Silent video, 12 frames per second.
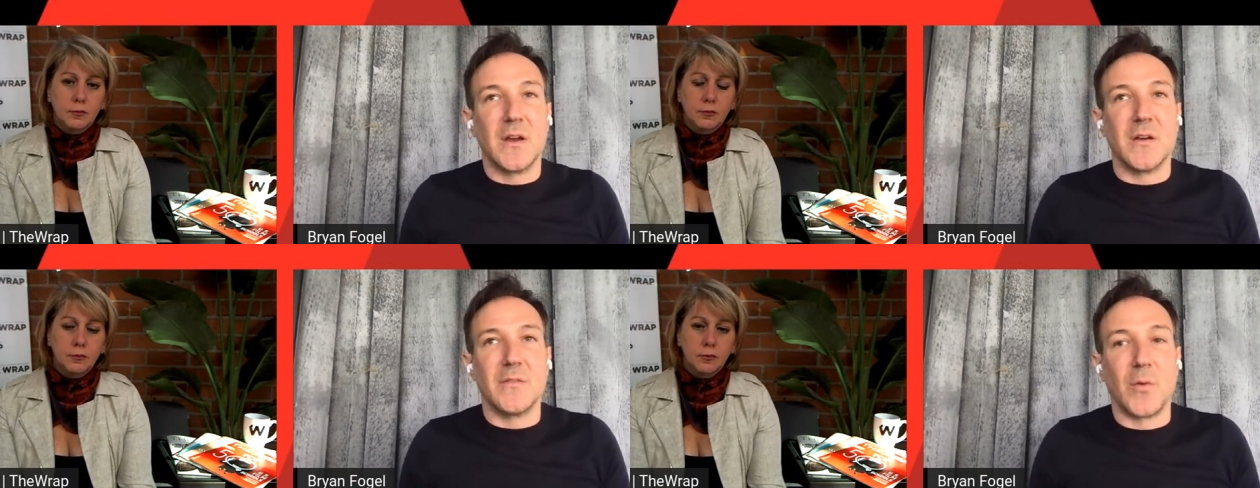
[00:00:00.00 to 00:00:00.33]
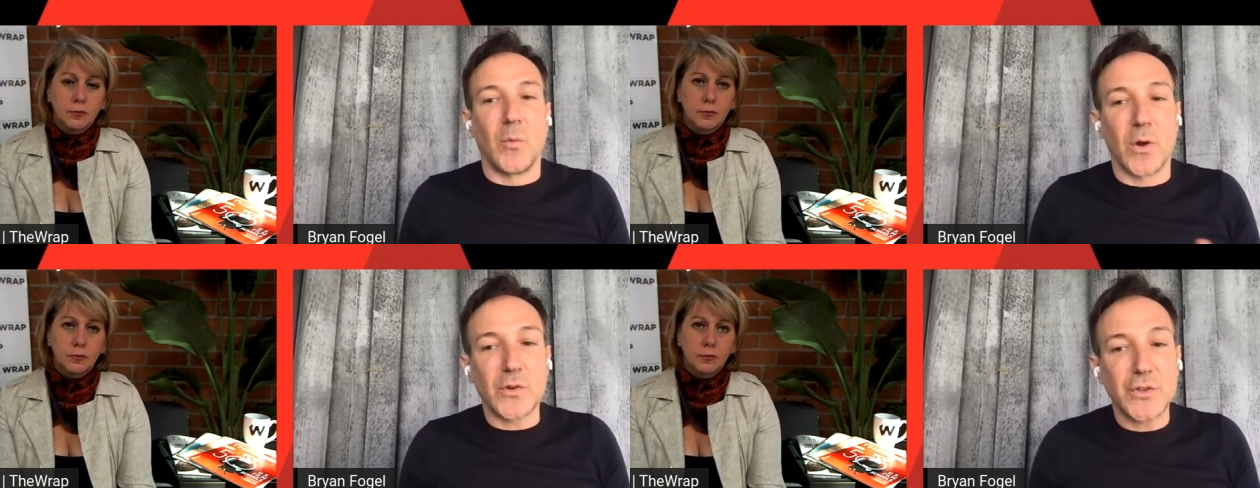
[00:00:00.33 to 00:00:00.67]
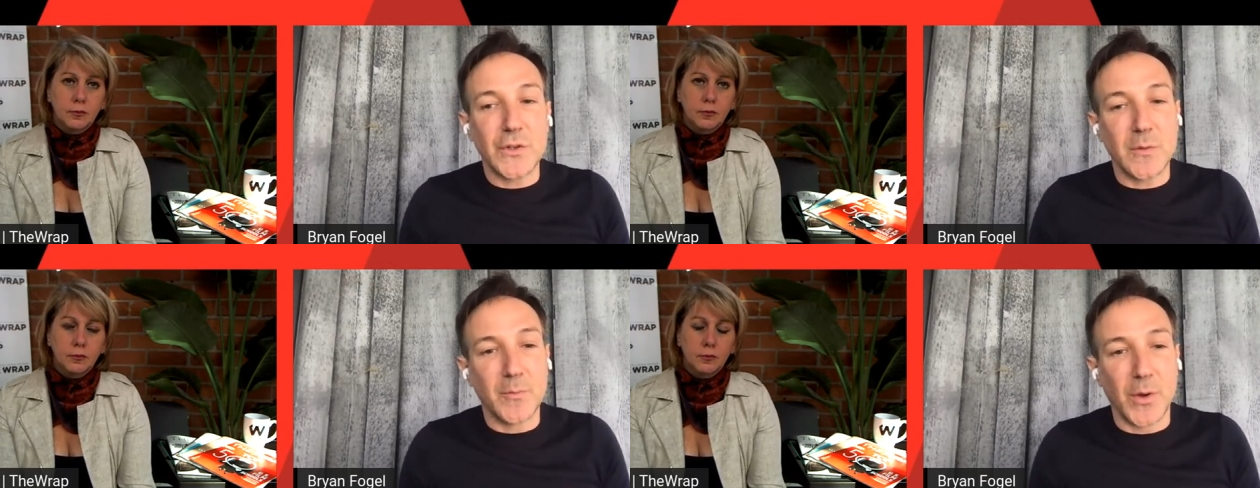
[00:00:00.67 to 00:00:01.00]
Speaker 1: of a
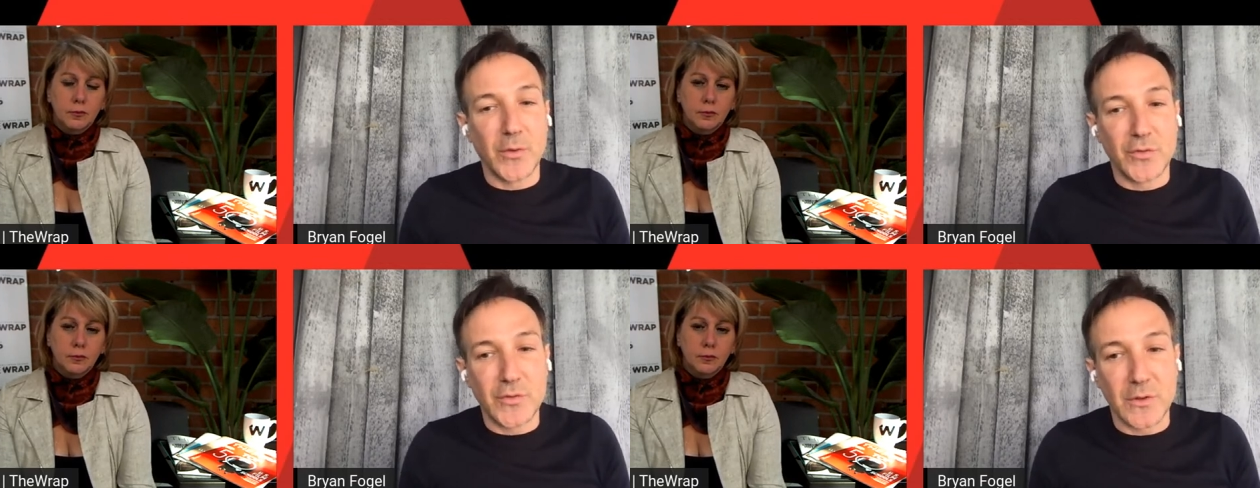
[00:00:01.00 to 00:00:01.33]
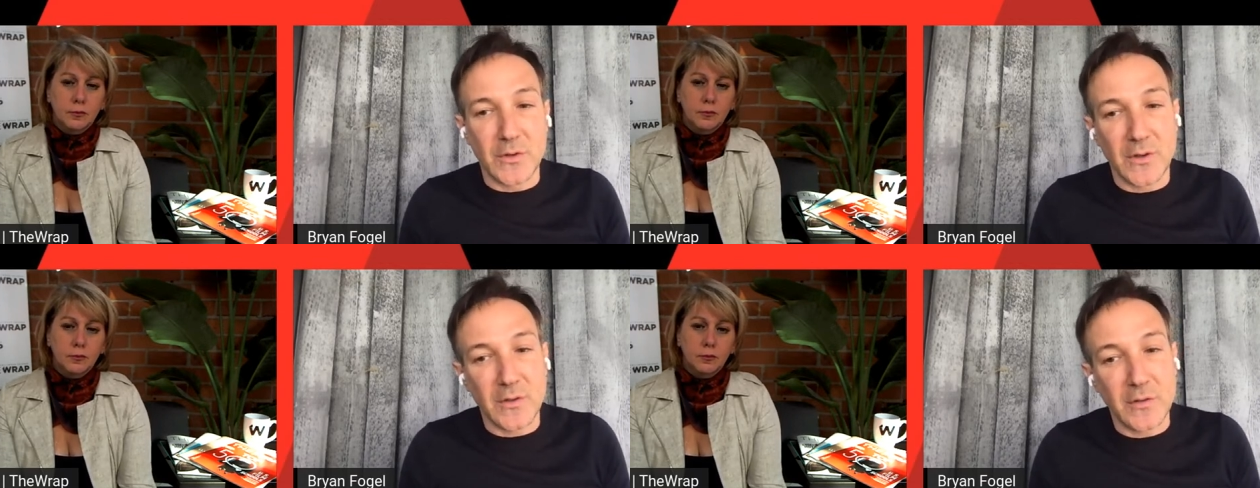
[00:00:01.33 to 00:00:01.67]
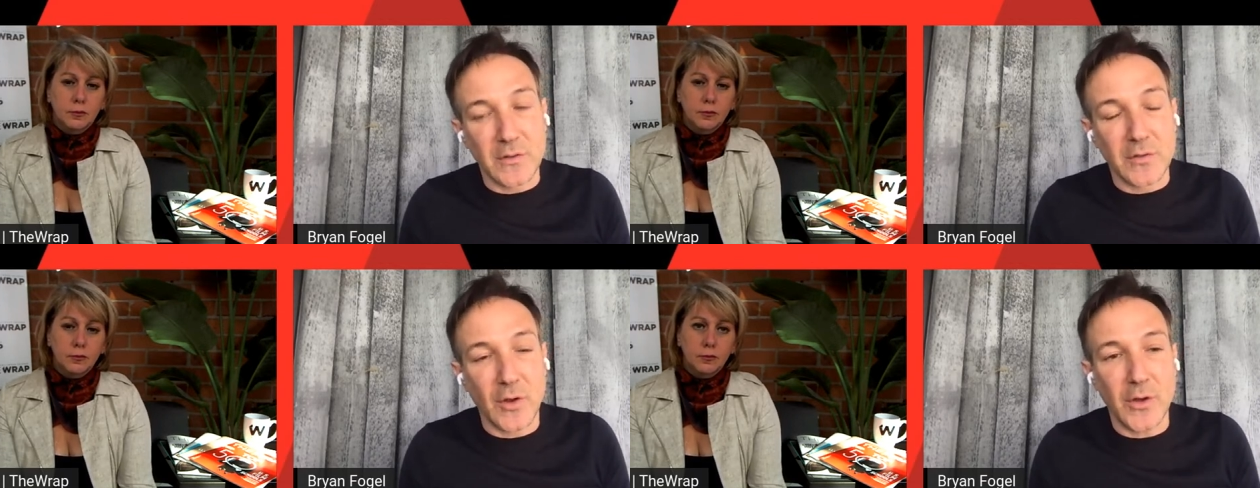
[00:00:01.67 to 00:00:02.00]
Washington Post
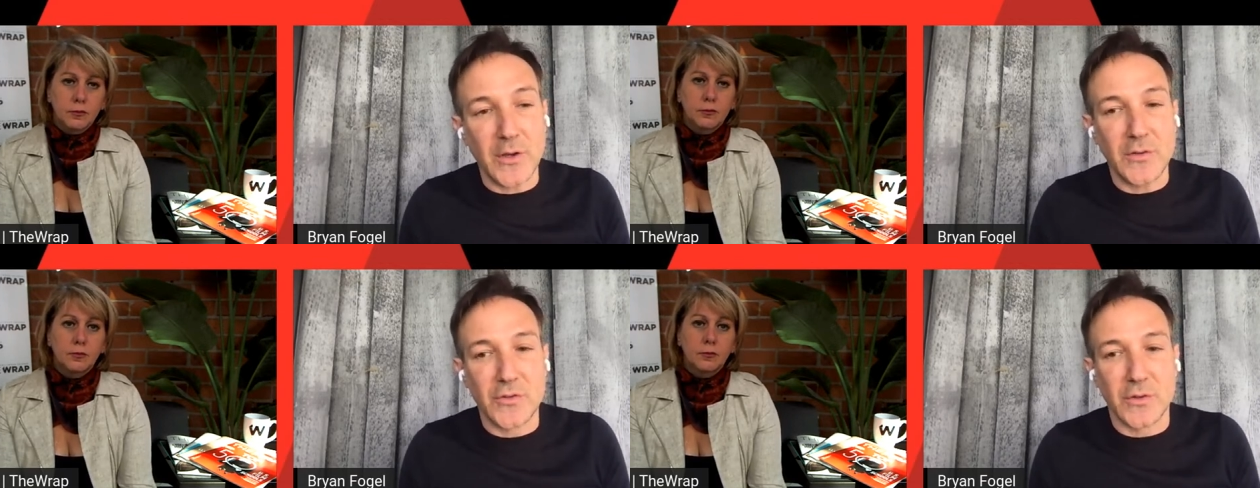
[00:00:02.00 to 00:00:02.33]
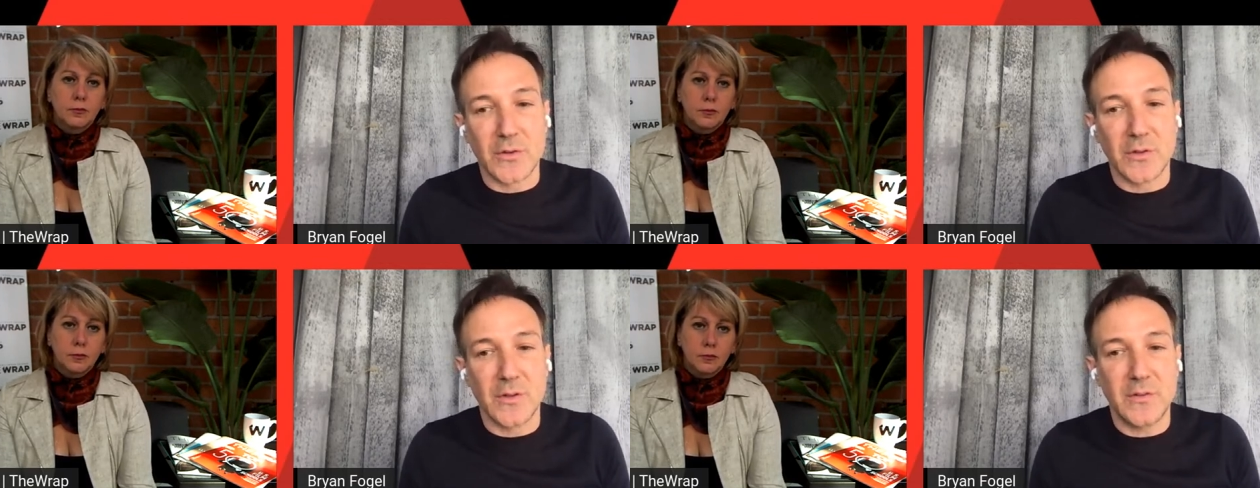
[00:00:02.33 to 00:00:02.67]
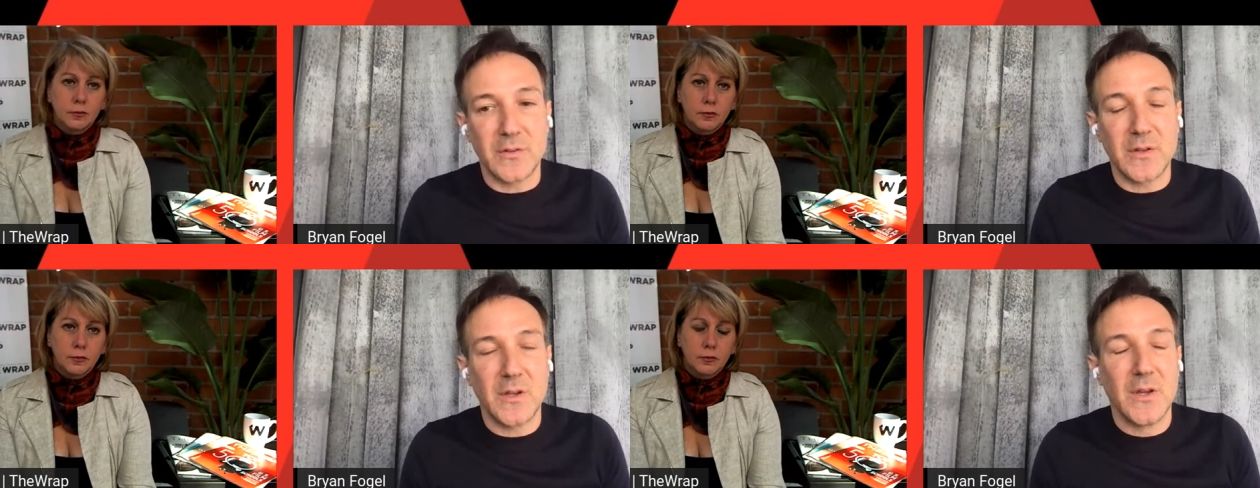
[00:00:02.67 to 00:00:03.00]
journalist, a Saudi
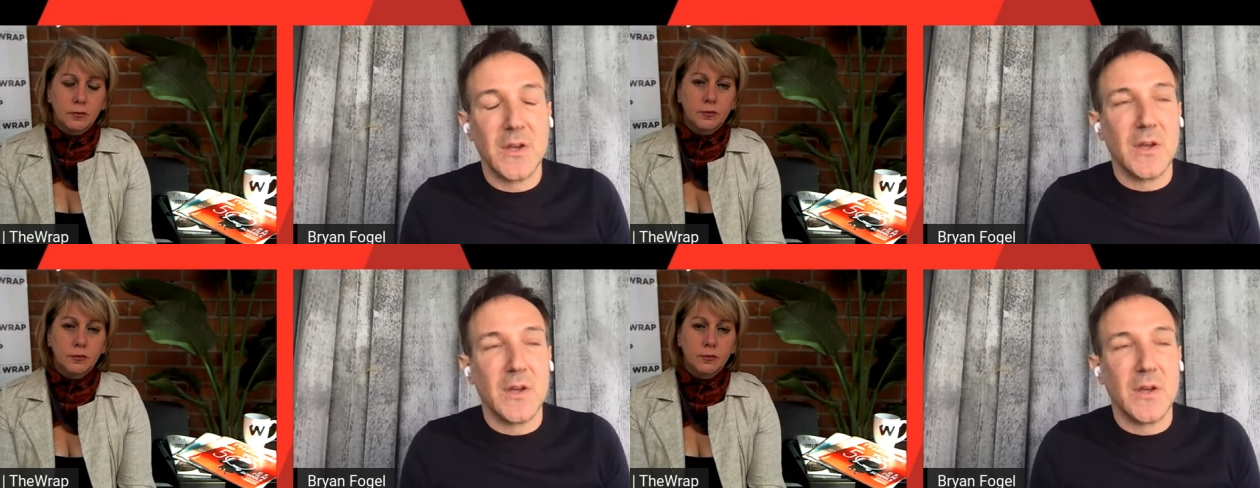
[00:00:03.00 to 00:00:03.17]
journalist,